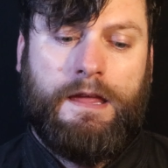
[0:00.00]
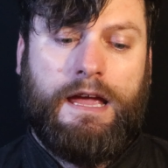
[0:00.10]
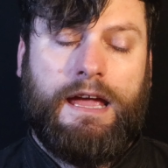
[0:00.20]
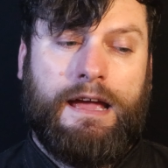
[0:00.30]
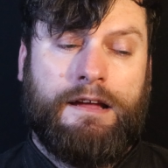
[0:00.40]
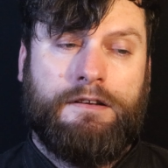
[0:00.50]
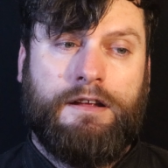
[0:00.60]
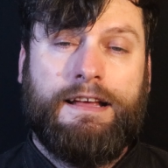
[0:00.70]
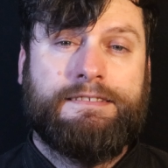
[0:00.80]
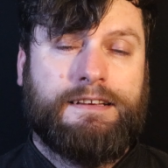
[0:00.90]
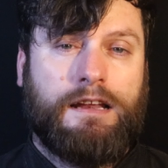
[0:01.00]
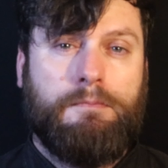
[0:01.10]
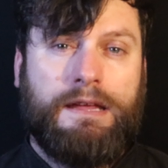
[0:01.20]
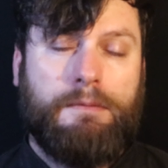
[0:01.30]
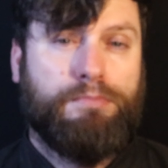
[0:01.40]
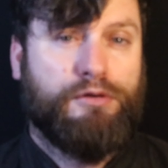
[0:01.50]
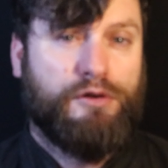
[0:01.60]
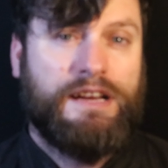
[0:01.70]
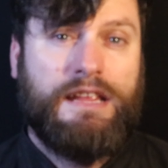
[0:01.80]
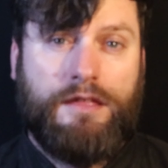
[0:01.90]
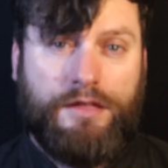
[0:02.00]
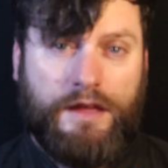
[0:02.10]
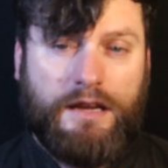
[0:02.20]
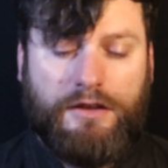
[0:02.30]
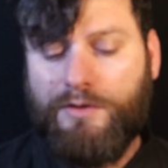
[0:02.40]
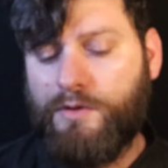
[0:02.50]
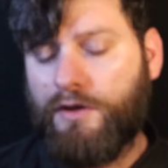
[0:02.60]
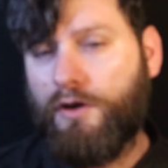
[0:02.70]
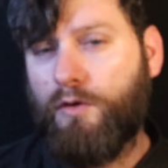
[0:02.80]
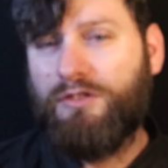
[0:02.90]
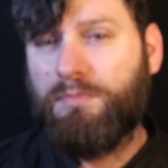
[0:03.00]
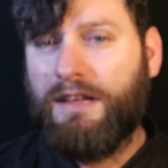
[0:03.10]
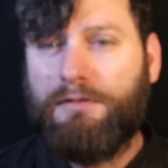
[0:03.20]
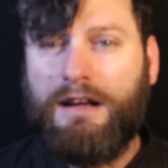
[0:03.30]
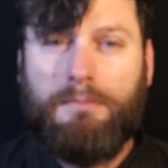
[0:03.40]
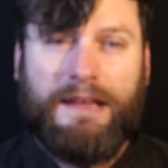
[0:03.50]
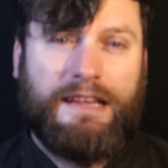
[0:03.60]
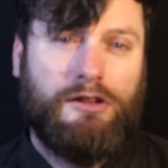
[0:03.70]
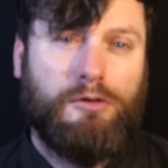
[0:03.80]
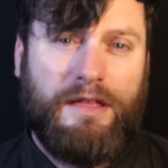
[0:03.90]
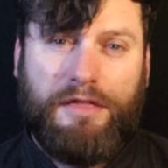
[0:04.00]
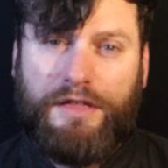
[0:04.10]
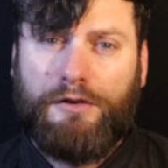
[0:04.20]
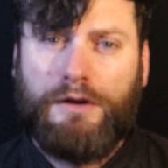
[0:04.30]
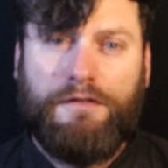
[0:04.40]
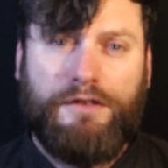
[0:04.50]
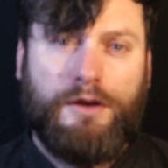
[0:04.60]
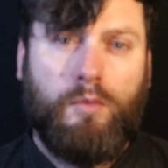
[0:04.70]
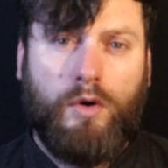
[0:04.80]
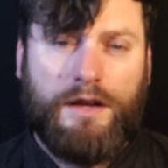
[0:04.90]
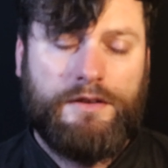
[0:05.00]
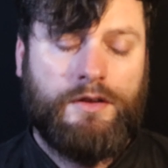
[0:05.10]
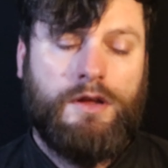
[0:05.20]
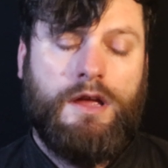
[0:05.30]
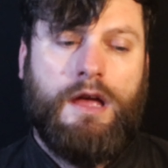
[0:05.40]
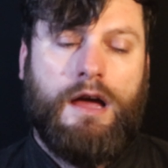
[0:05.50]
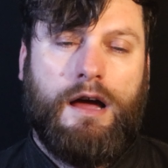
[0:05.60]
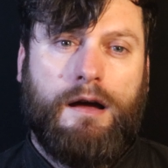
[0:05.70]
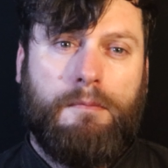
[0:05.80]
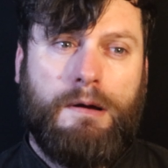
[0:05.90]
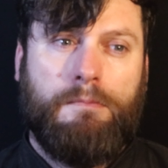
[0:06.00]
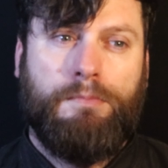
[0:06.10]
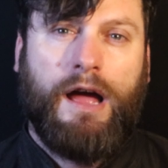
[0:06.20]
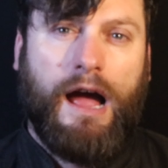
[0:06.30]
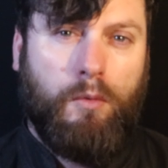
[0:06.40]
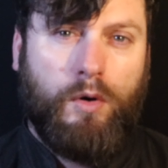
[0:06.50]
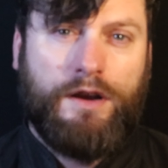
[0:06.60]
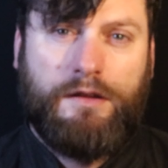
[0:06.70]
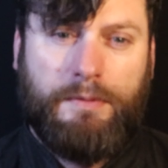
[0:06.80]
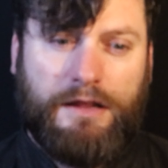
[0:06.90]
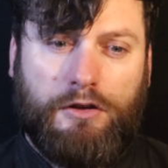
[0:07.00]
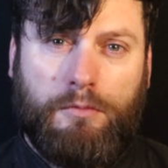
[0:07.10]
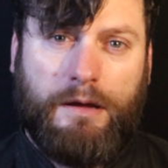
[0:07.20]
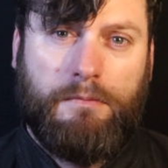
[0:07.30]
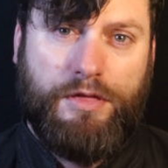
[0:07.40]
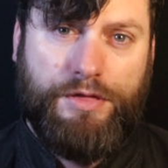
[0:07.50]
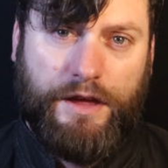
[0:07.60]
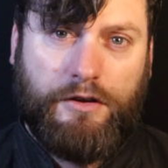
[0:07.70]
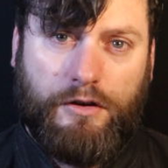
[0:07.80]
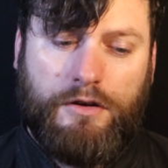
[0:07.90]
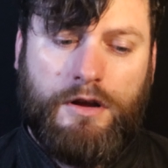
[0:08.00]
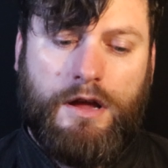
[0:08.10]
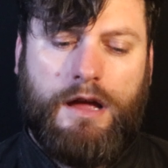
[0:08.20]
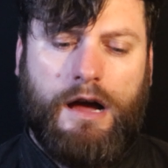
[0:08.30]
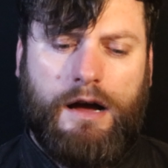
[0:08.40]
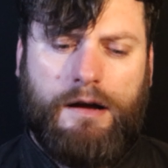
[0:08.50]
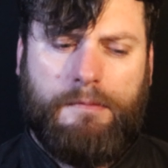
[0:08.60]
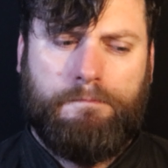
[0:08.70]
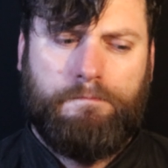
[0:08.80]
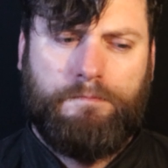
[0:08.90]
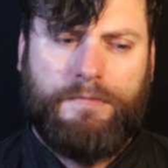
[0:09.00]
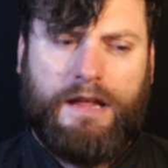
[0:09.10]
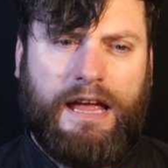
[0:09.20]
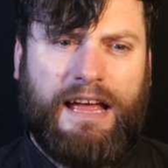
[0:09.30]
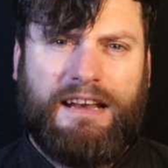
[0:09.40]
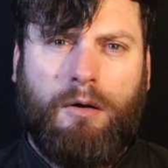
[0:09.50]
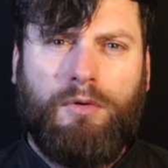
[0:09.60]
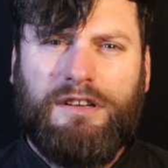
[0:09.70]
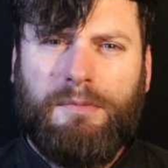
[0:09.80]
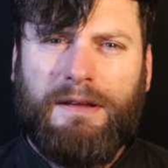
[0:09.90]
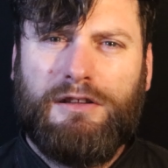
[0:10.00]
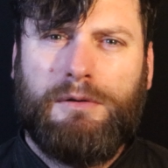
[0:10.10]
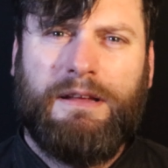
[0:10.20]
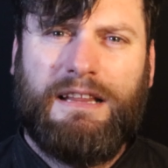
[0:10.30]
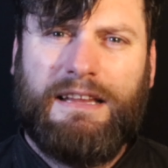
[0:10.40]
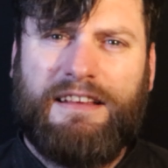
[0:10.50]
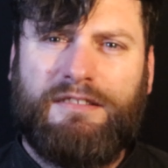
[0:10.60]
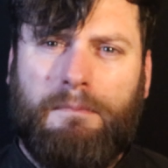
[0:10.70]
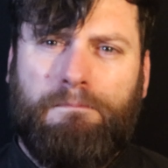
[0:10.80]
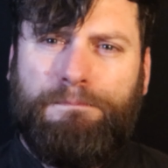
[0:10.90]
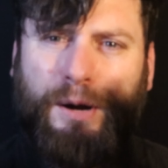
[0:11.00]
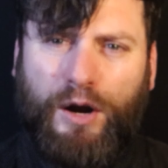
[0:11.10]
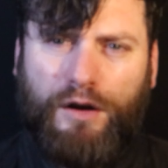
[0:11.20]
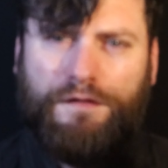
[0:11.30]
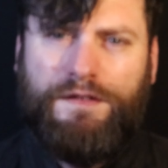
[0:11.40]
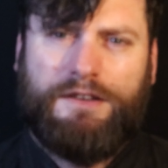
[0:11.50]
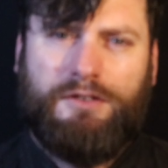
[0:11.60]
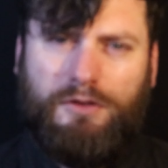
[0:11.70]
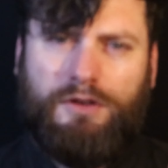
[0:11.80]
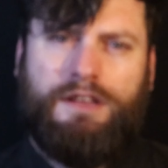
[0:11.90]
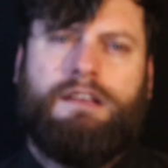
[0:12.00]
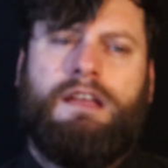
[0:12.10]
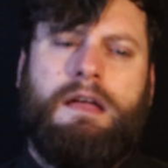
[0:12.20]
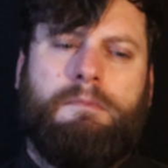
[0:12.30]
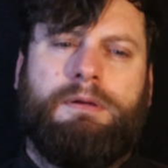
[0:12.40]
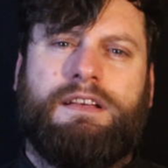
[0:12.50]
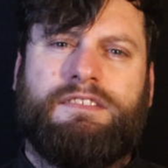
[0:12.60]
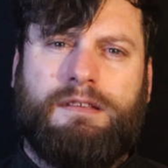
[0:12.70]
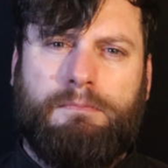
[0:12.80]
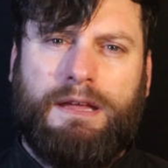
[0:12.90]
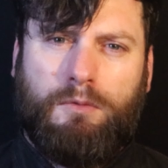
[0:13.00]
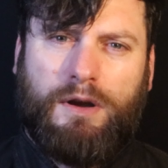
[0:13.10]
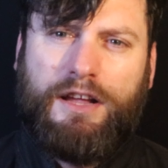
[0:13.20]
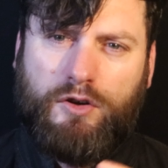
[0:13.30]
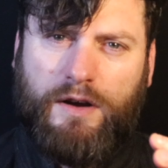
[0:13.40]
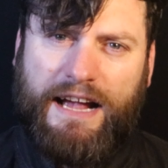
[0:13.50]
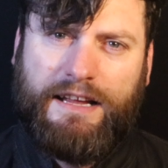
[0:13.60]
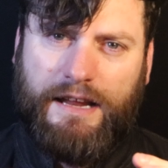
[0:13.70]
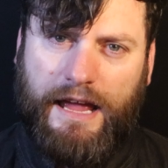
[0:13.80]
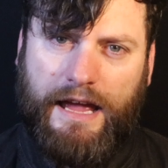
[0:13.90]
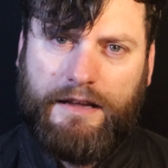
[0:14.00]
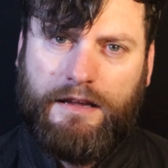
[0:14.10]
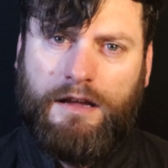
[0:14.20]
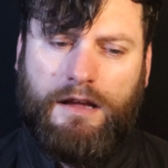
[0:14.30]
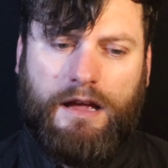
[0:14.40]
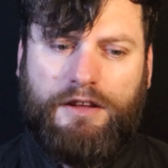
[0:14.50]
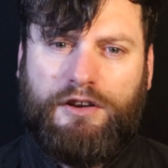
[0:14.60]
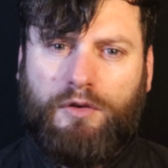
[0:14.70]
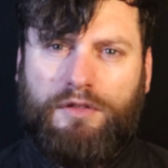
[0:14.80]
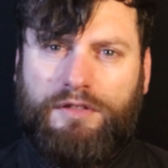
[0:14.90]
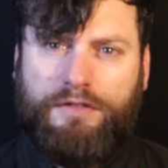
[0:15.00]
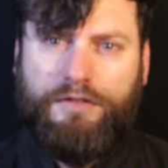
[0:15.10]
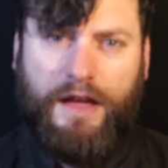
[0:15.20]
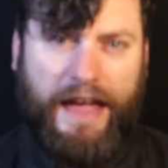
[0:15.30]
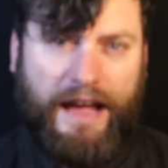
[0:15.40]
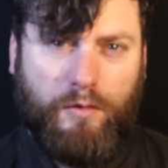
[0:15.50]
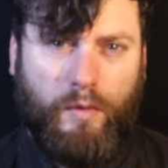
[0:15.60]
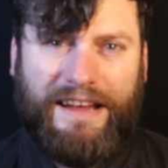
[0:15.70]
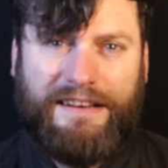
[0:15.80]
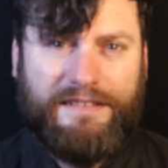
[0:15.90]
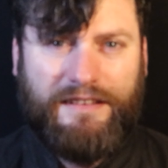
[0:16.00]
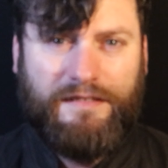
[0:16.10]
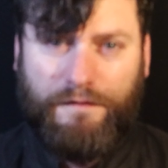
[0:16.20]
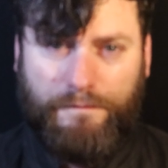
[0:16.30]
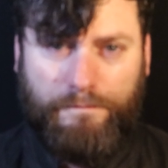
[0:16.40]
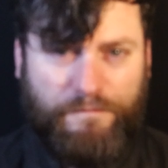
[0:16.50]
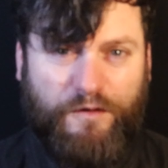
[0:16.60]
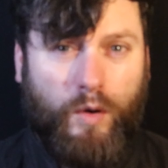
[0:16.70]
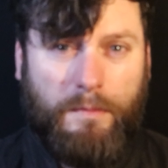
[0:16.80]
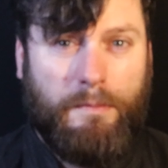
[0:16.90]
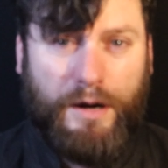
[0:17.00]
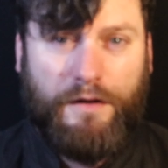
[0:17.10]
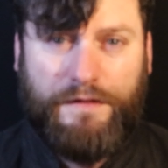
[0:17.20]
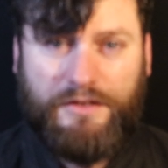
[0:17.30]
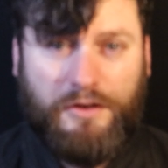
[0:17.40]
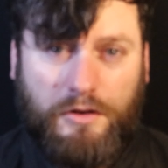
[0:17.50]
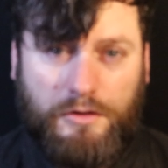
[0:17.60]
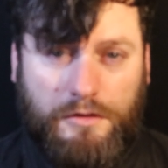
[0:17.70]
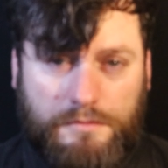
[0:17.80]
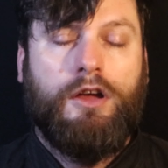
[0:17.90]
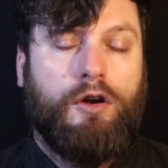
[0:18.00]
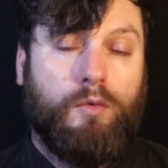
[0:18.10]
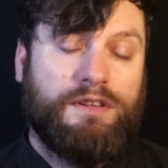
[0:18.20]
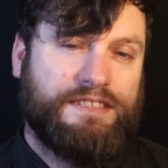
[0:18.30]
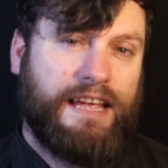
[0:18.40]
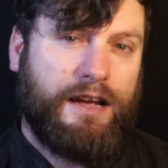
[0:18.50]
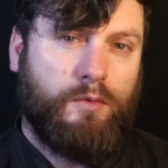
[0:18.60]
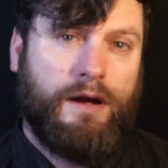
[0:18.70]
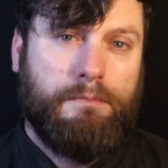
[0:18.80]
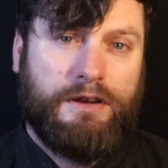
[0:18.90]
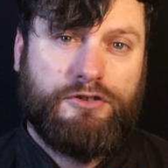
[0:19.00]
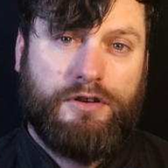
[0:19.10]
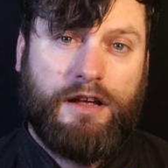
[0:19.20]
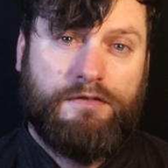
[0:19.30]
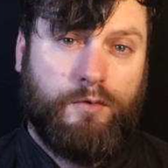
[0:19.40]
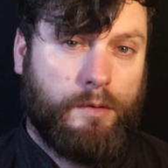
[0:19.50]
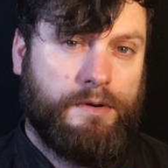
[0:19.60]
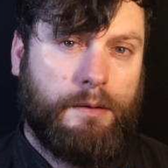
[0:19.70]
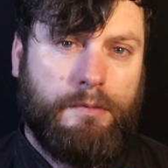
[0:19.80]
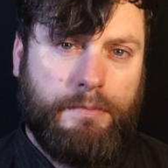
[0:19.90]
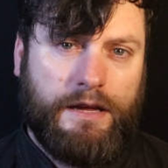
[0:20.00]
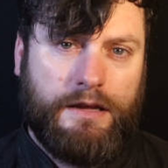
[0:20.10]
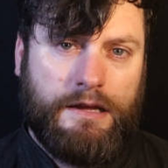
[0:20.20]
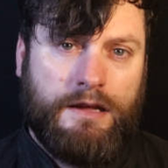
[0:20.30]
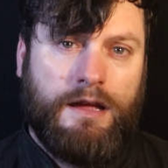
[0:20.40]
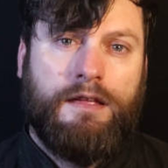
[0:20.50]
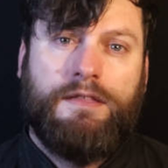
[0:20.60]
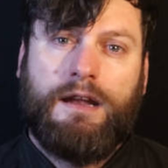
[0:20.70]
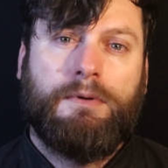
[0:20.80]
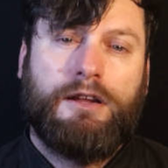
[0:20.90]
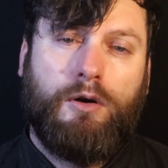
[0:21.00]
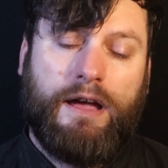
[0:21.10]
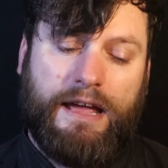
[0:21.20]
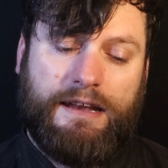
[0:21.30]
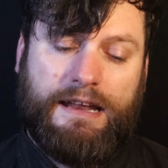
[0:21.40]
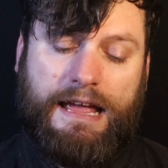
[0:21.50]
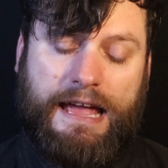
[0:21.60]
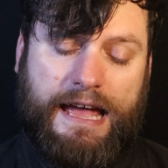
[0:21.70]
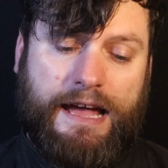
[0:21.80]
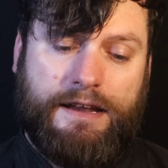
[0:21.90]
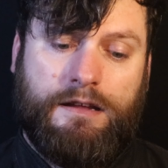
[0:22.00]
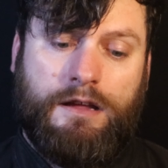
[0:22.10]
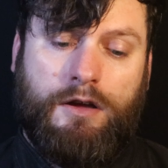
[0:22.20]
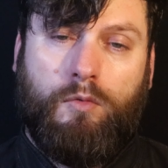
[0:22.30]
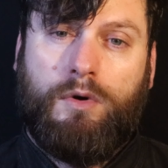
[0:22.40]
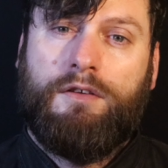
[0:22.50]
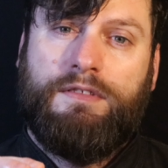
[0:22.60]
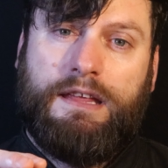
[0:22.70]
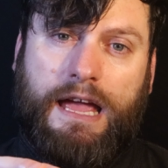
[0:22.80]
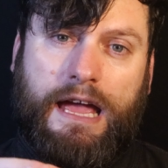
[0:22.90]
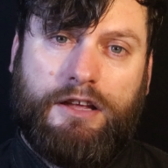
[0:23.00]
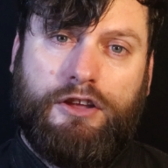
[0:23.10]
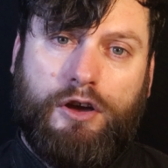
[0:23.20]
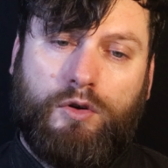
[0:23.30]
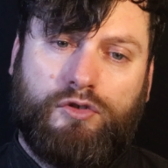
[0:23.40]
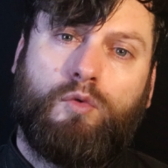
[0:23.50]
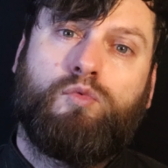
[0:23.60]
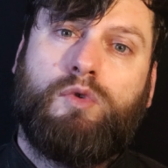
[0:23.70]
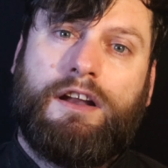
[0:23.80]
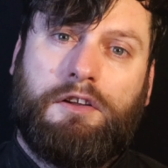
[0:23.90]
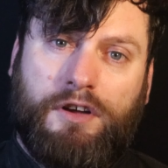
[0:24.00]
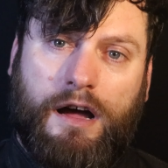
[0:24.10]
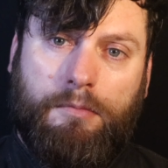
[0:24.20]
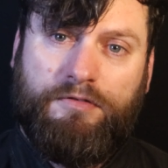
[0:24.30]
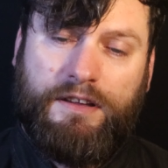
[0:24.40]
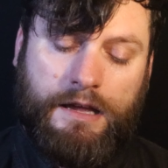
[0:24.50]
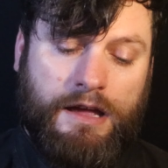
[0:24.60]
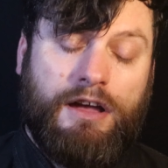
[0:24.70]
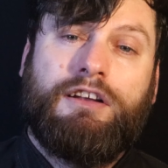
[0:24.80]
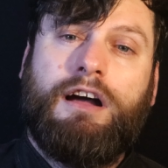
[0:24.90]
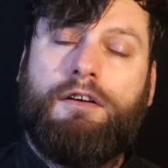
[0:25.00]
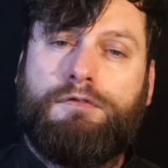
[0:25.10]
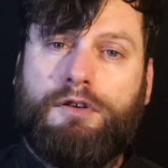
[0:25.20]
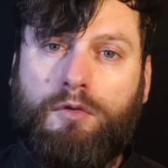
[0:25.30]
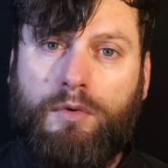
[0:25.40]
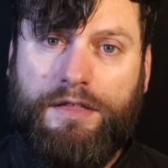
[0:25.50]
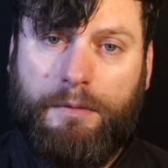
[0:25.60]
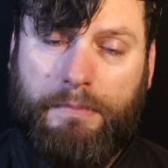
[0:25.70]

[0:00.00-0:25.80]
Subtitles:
and it's going to be pretty thick. You can always play around and make it a little bit thinner if you want, but I want it to be a little bit thicker, and I want it to be a little bit less perfect looking, because to me, when I crack an egg, you know, the egg white doesn't form a perfect circle. Once the egg white mixture has formed up a bit, then I'm gonna go ahead and add one of the egg yolks right on top of it, cover it with a